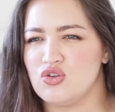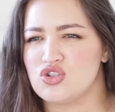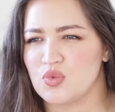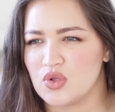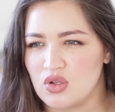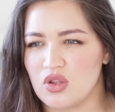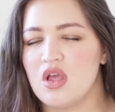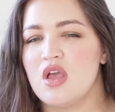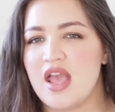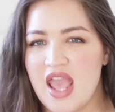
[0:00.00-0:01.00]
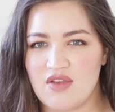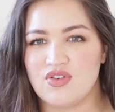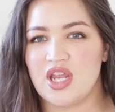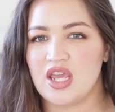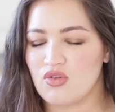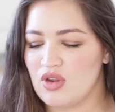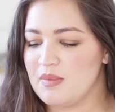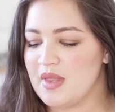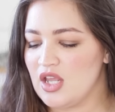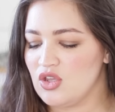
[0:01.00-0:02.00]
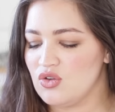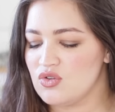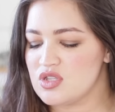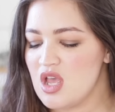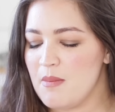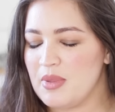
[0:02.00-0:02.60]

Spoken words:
usual everyday cream that I use,